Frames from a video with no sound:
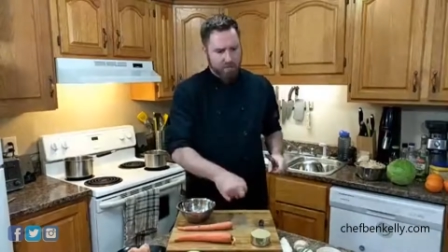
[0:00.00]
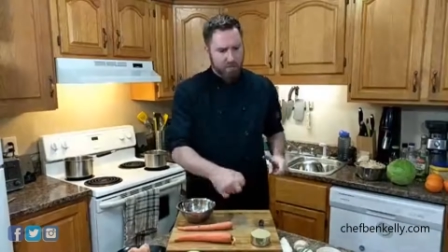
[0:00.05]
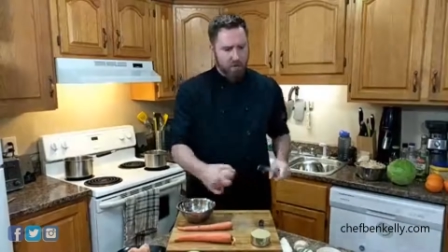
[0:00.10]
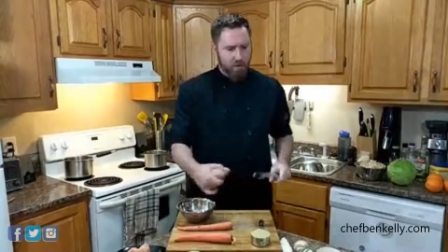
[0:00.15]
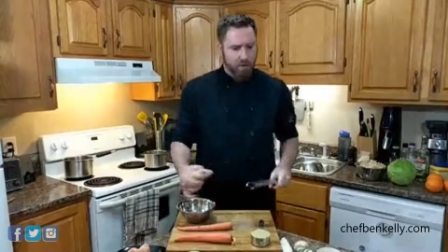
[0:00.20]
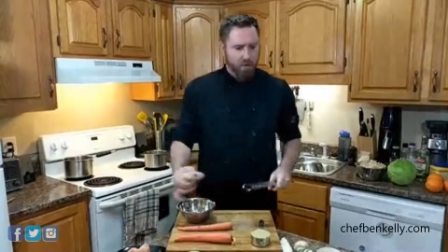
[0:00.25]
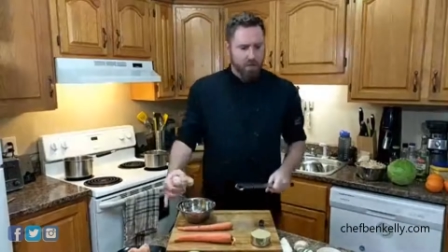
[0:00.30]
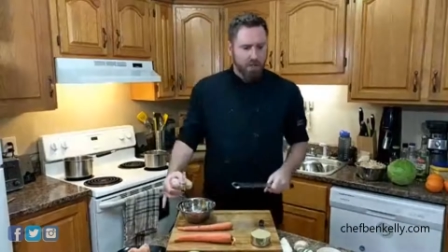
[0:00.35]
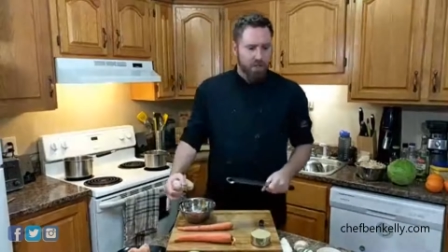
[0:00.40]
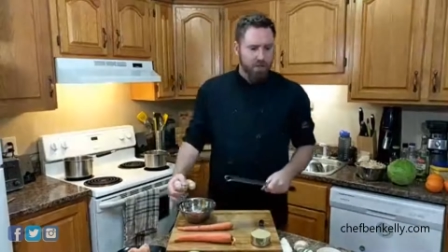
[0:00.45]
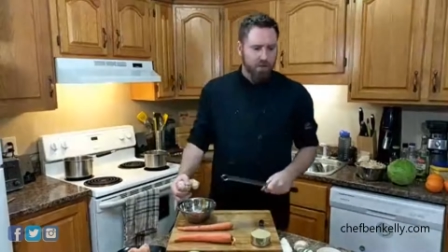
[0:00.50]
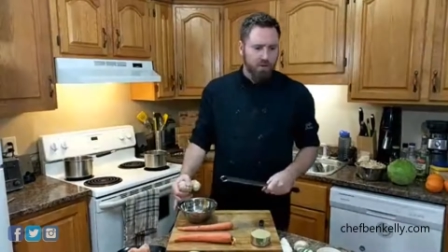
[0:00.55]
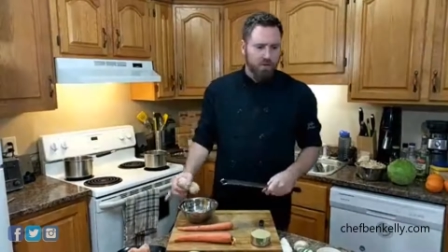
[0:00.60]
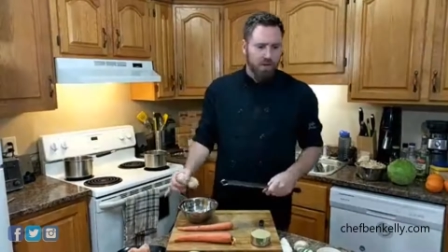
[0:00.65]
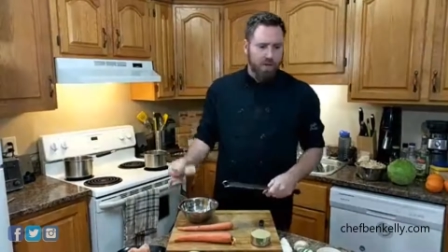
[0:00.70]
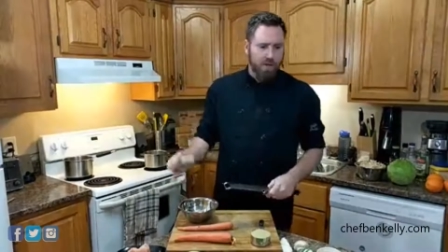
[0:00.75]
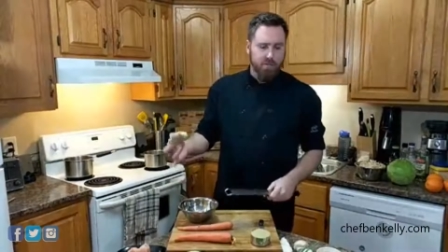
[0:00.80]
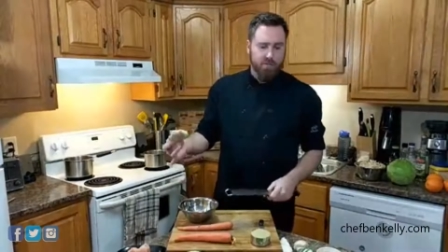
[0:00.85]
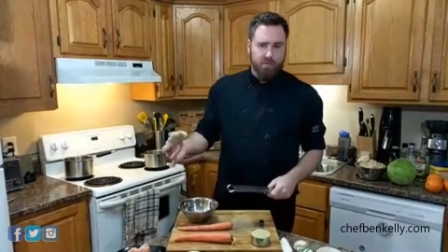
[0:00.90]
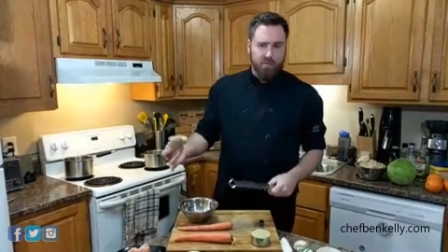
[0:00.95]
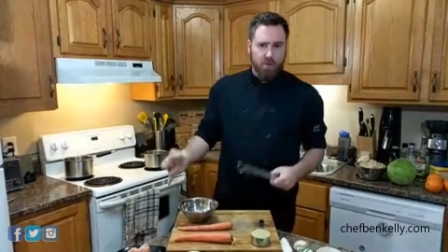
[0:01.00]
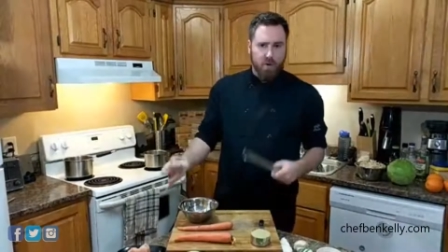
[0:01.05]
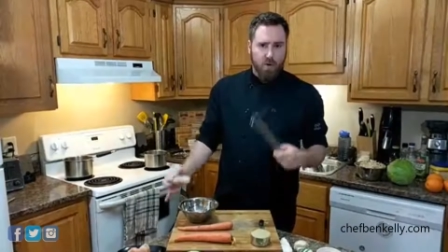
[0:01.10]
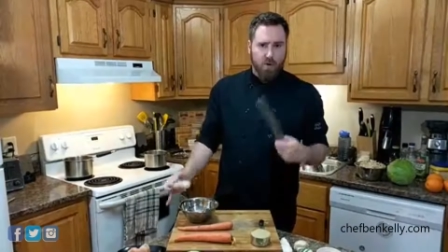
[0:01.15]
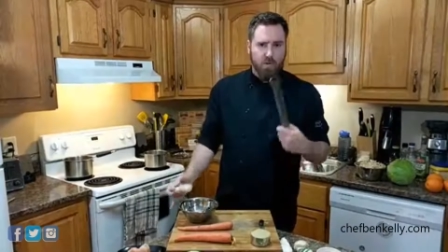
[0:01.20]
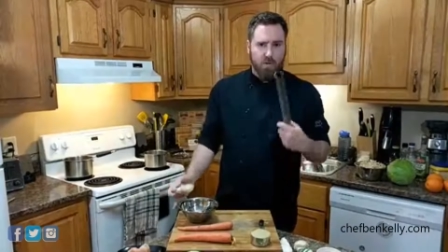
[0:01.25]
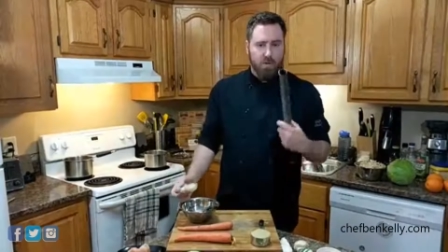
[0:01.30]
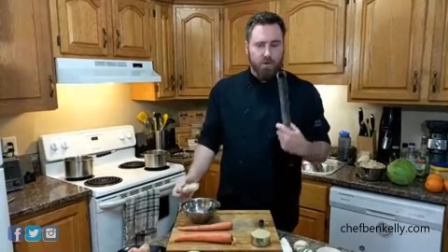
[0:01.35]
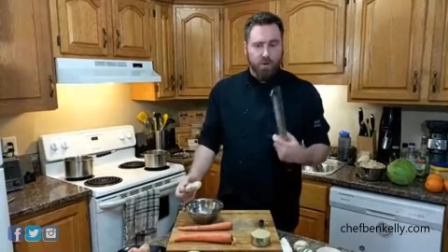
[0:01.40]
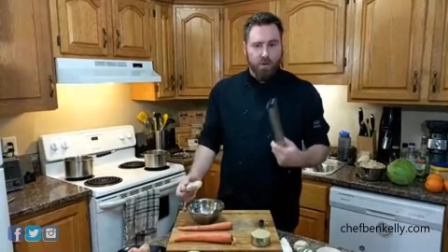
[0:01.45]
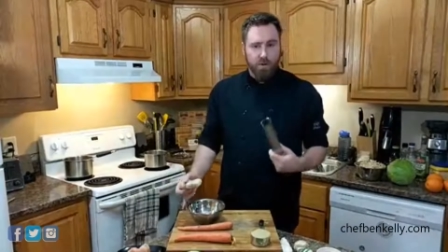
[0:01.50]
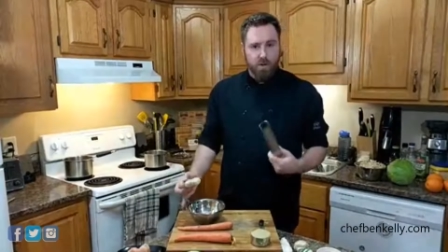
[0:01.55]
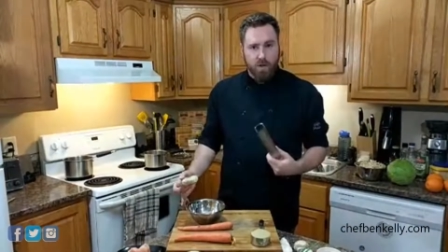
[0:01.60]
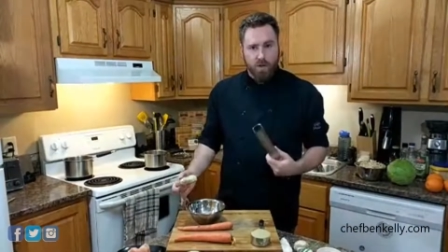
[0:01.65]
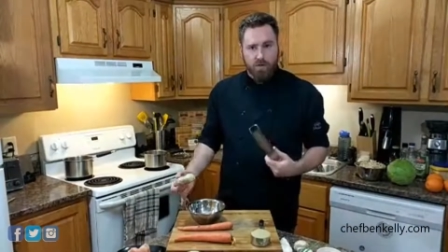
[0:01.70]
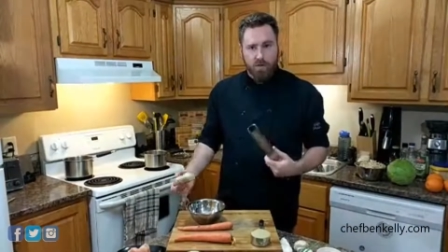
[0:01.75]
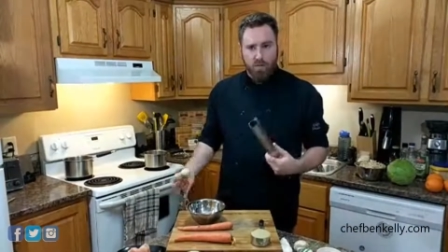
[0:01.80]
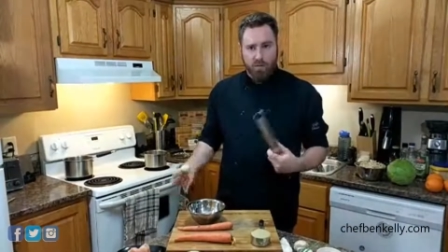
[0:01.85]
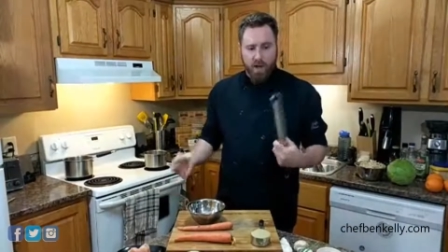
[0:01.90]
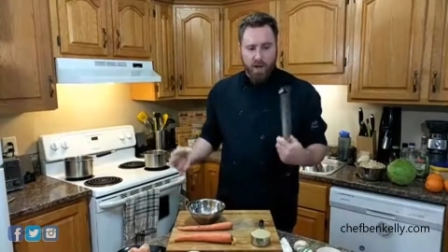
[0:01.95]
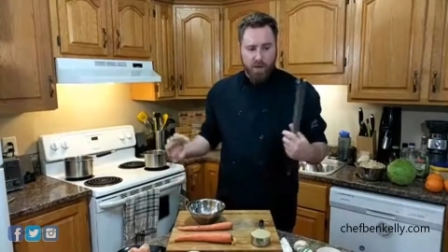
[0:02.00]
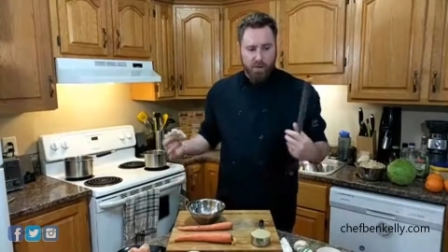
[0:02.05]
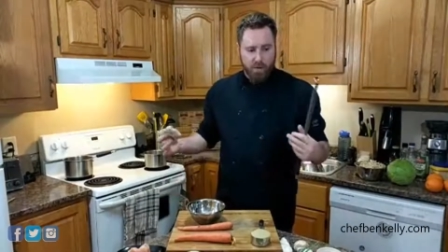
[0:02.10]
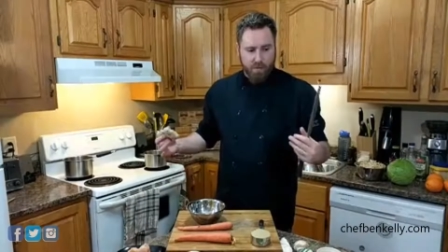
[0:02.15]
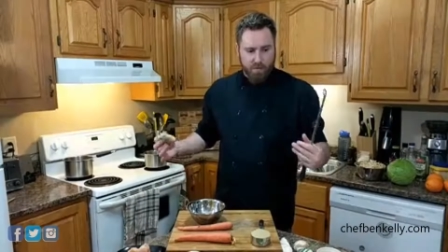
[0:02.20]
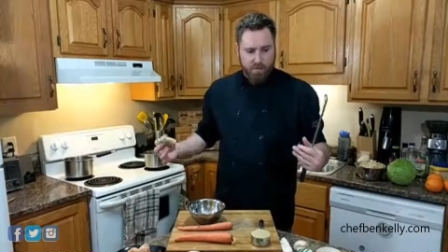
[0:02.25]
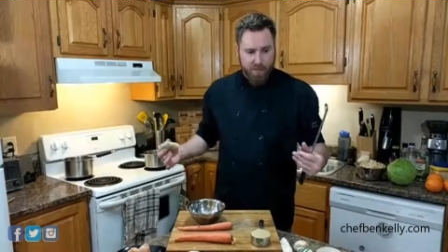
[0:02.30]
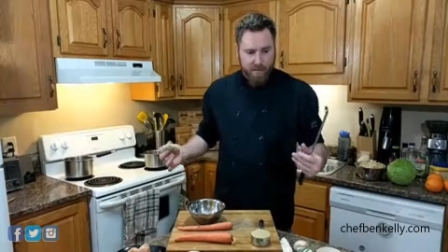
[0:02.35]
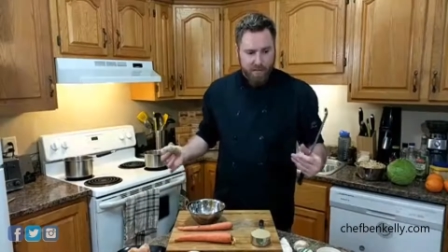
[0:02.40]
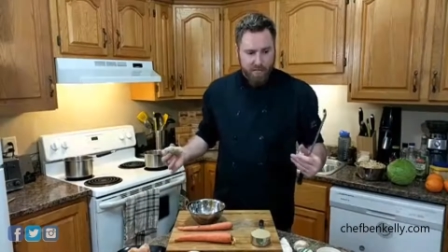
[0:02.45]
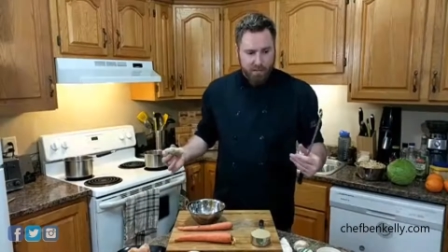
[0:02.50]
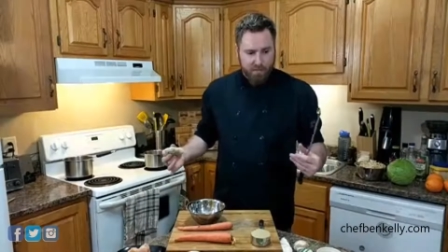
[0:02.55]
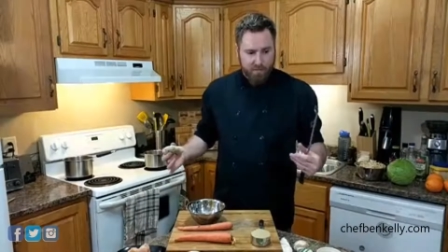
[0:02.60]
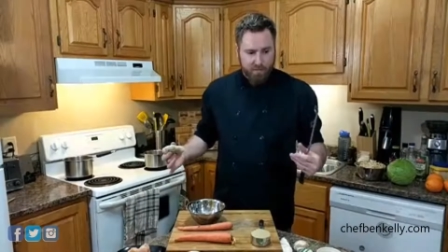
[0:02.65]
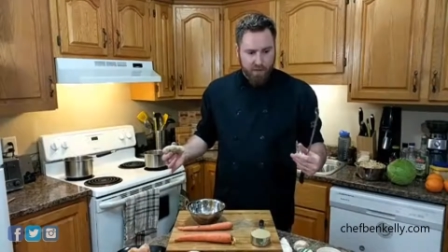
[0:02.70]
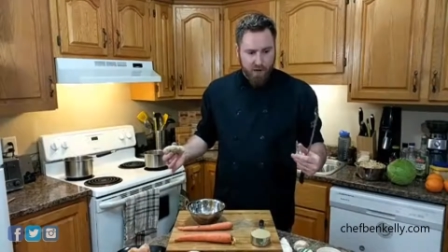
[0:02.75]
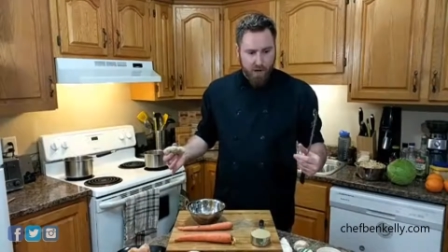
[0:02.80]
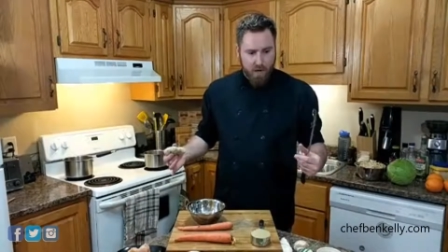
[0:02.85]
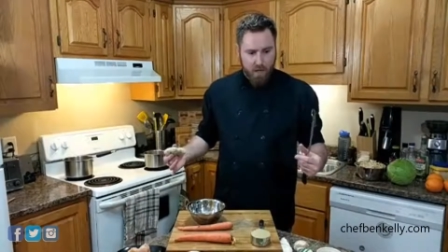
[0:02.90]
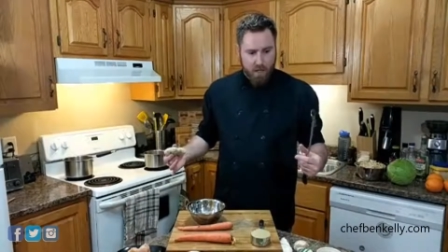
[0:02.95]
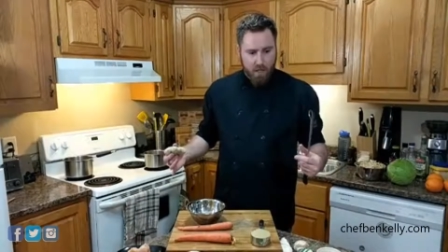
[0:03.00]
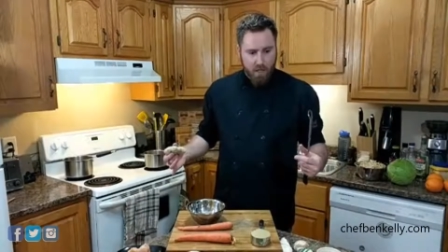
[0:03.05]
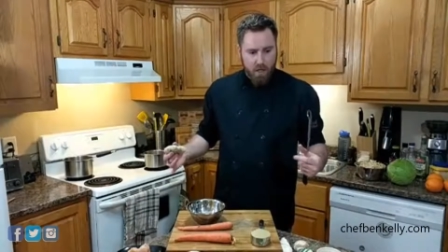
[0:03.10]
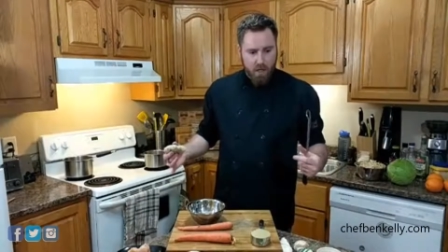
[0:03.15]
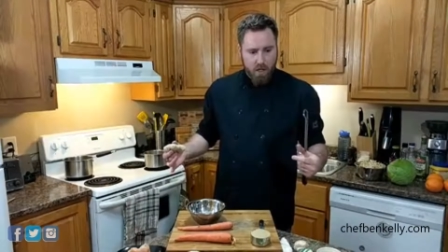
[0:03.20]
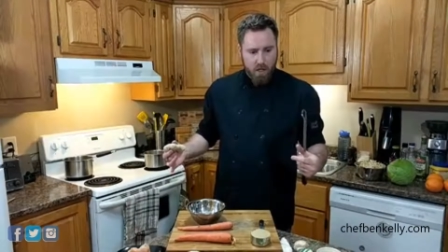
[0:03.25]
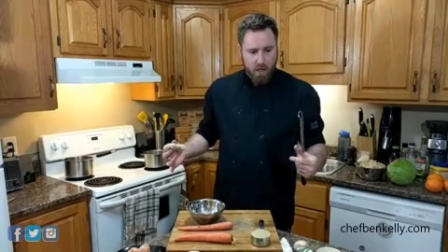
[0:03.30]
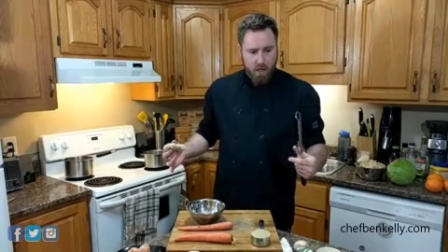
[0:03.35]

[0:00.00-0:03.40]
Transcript: If your ginger isn't frozen or you don't have a grater, that's fine.